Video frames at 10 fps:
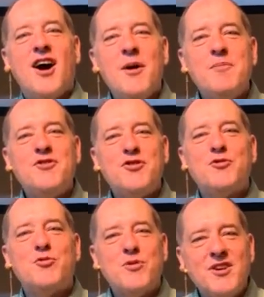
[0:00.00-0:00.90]
come
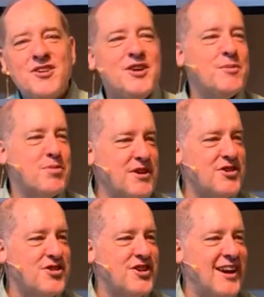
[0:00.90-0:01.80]
to really
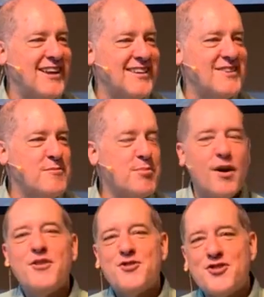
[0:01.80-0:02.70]

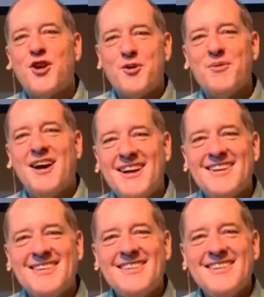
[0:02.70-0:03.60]
appreciate Brother
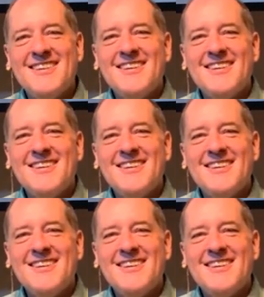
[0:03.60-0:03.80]
Jeremiah.